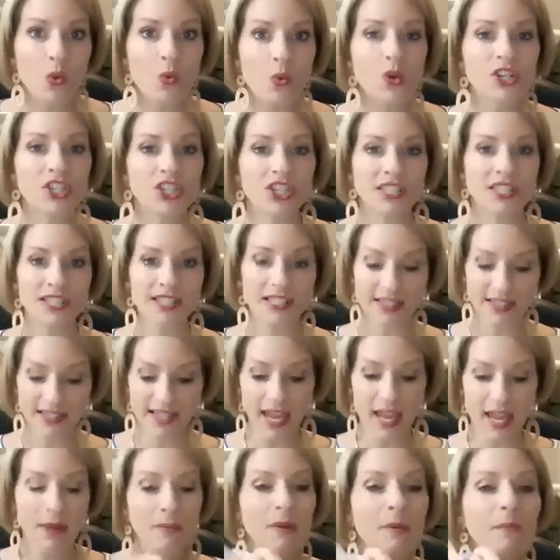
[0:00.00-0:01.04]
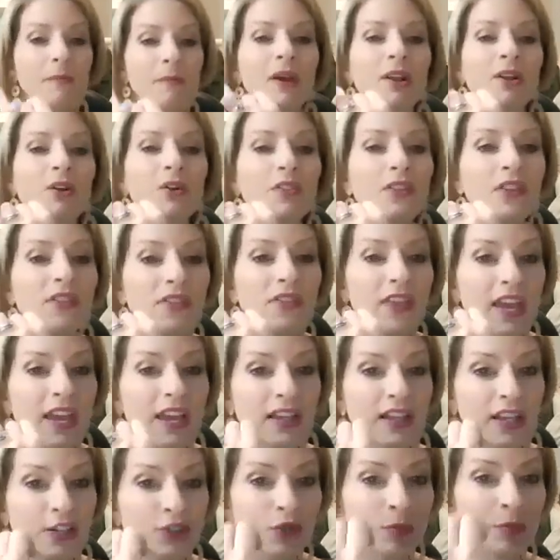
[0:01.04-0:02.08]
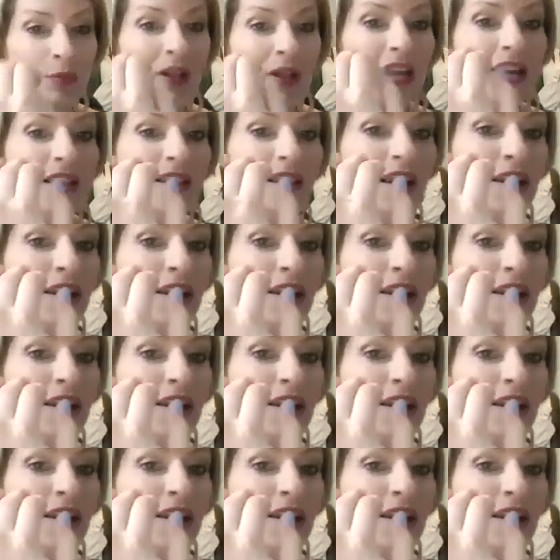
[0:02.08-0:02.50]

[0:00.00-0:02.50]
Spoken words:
which is the same metal that they electroplate